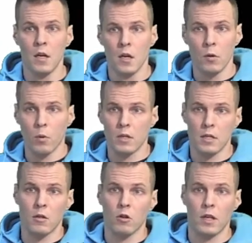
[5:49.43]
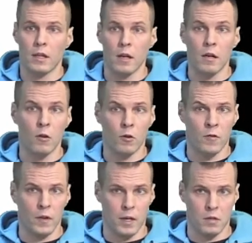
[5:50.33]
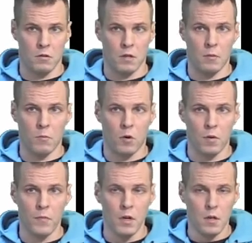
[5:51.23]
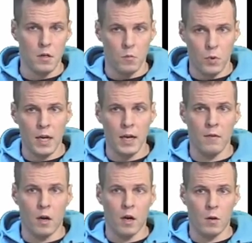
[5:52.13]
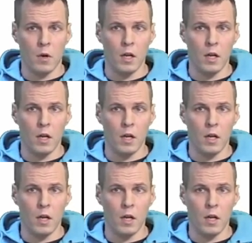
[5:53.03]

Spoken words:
You will just not get any notifications anymore. We have quite a